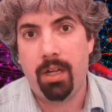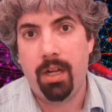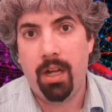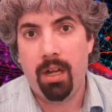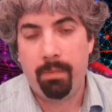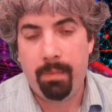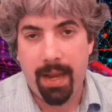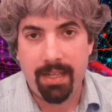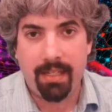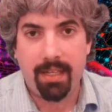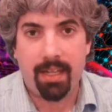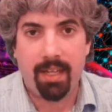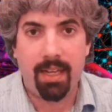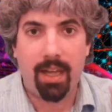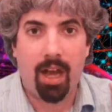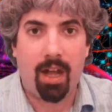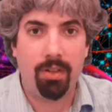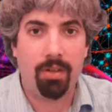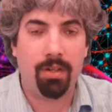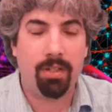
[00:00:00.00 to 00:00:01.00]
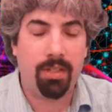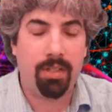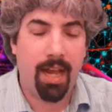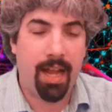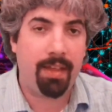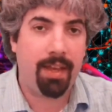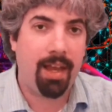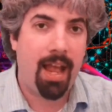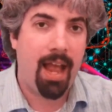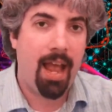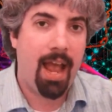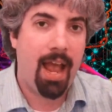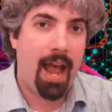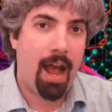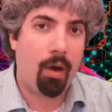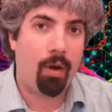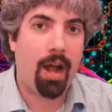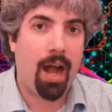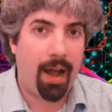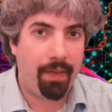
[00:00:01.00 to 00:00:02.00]
Basically understanding
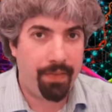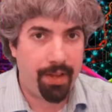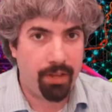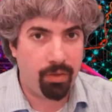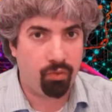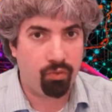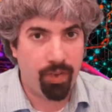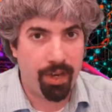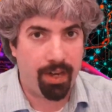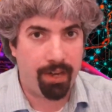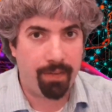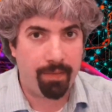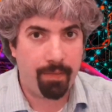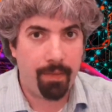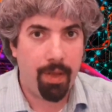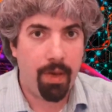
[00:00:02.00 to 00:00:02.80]
how content is written.